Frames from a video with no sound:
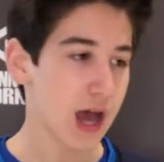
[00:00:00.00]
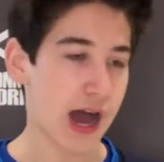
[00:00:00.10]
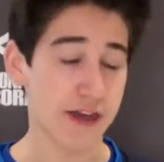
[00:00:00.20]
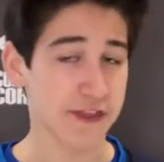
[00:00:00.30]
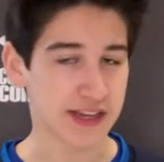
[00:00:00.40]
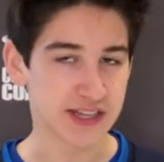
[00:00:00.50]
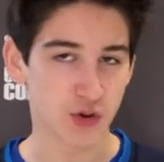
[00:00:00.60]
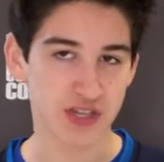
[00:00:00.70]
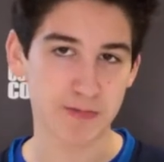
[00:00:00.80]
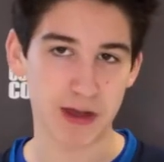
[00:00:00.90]
I think he's
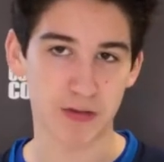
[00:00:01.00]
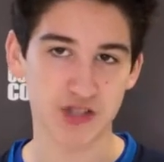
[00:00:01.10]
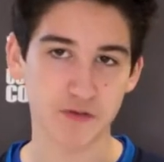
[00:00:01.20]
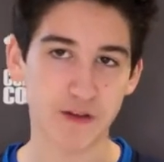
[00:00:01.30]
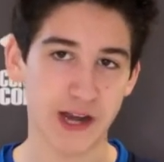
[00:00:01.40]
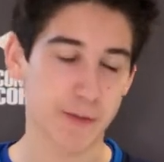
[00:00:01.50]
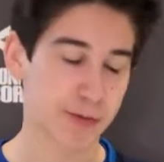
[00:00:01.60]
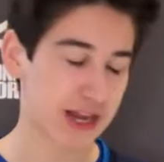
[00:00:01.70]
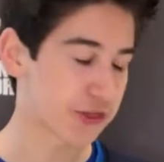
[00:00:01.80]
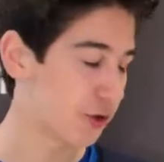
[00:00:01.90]
going to be able to find a
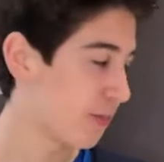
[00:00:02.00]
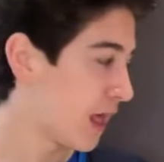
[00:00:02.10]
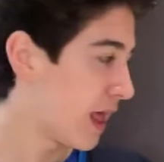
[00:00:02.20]
breakthrough.